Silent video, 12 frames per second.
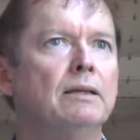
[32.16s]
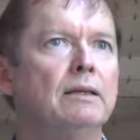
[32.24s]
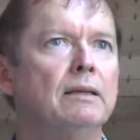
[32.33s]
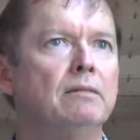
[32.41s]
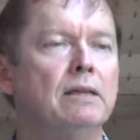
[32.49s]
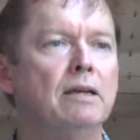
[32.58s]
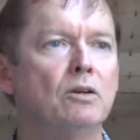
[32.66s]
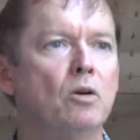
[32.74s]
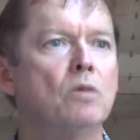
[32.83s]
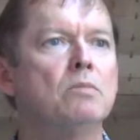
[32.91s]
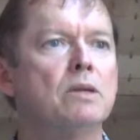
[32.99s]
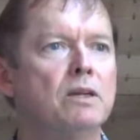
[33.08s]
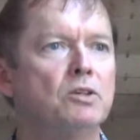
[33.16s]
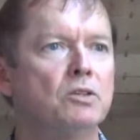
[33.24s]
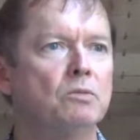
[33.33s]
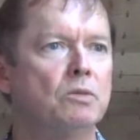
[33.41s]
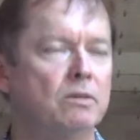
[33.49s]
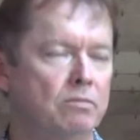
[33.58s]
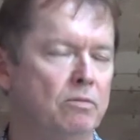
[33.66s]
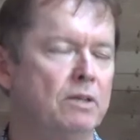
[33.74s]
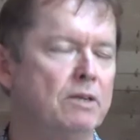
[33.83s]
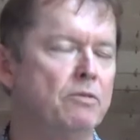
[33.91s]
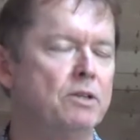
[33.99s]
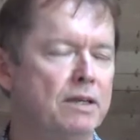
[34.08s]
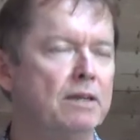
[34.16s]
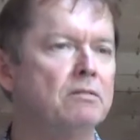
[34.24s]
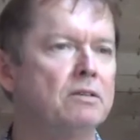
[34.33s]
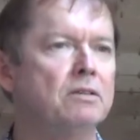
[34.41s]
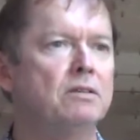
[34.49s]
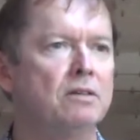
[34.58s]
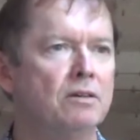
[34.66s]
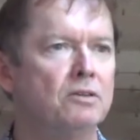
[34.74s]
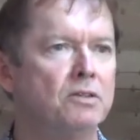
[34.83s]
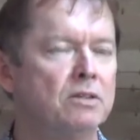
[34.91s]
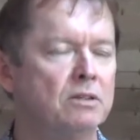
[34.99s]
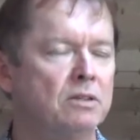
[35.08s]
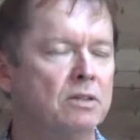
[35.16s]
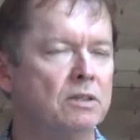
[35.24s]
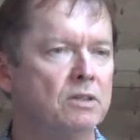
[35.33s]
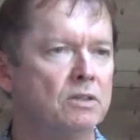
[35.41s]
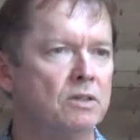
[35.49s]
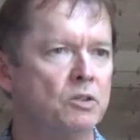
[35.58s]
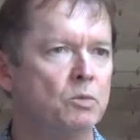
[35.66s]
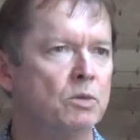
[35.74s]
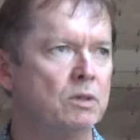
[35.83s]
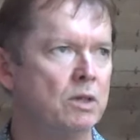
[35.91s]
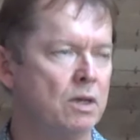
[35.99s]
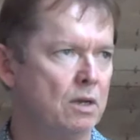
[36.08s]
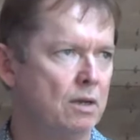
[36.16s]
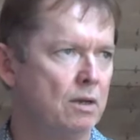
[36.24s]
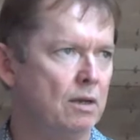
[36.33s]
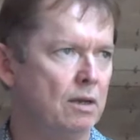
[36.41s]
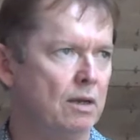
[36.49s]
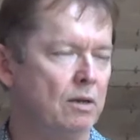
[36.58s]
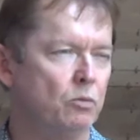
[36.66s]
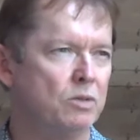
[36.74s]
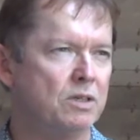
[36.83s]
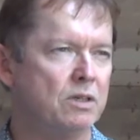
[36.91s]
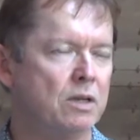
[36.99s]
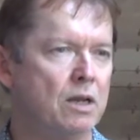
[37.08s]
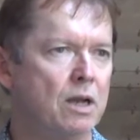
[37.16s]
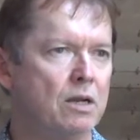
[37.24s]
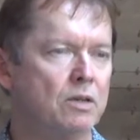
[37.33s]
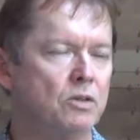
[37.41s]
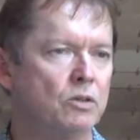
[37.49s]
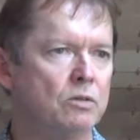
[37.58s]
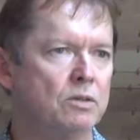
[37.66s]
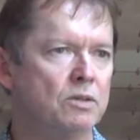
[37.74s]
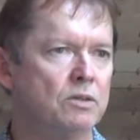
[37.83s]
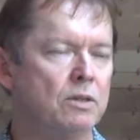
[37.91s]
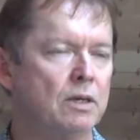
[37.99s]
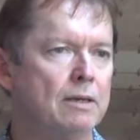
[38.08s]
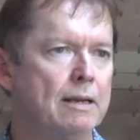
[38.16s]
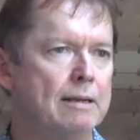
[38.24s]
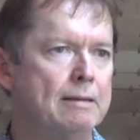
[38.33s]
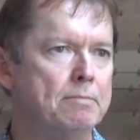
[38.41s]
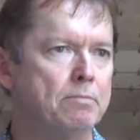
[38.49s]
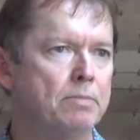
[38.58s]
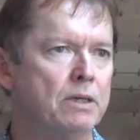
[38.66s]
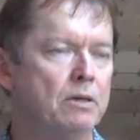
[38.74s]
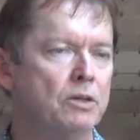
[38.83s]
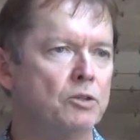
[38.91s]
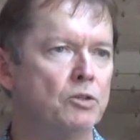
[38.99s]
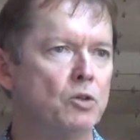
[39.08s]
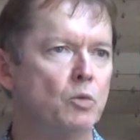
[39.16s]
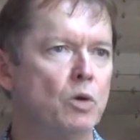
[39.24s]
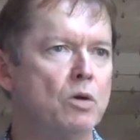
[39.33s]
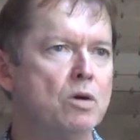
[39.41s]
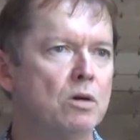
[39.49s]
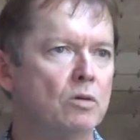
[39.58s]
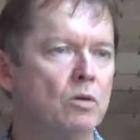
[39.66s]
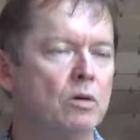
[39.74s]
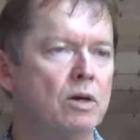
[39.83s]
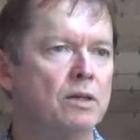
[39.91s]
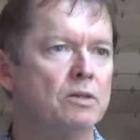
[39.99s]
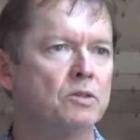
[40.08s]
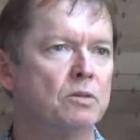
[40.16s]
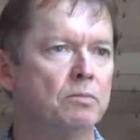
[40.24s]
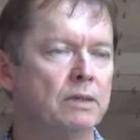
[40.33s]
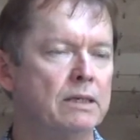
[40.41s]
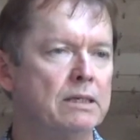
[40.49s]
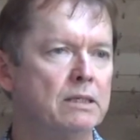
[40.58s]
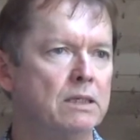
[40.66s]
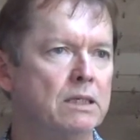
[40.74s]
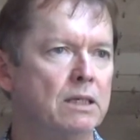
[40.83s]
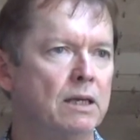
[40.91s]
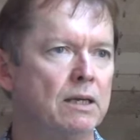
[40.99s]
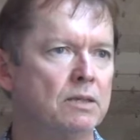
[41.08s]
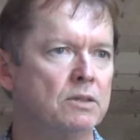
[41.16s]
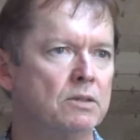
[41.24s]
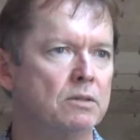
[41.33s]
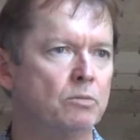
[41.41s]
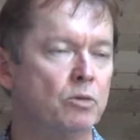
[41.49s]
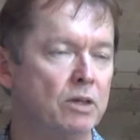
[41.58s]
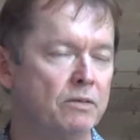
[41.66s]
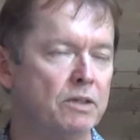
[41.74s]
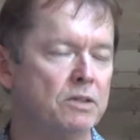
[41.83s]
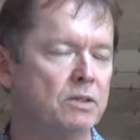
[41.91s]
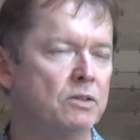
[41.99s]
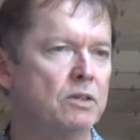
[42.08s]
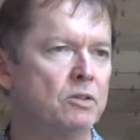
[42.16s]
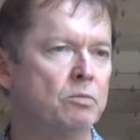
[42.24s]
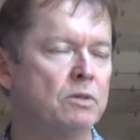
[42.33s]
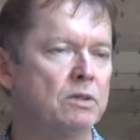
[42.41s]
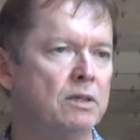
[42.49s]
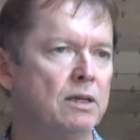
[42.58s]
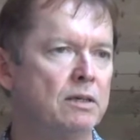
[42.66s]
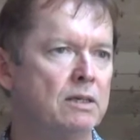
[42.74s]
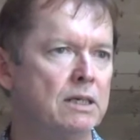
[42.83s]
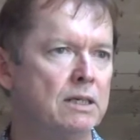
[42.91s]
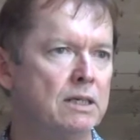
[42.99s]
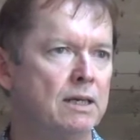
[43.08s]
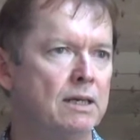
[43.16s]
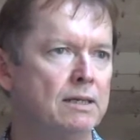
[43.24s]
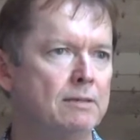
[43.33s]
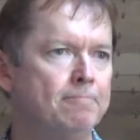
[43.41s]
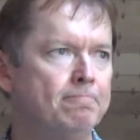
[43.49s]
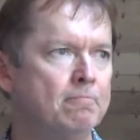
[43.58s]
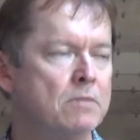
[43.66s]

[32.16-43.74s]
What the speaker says: in combination with everything else that goes into the assessment, was indicating to us that bigeye tuna were not quite as depleted as the previous assessments had indicated,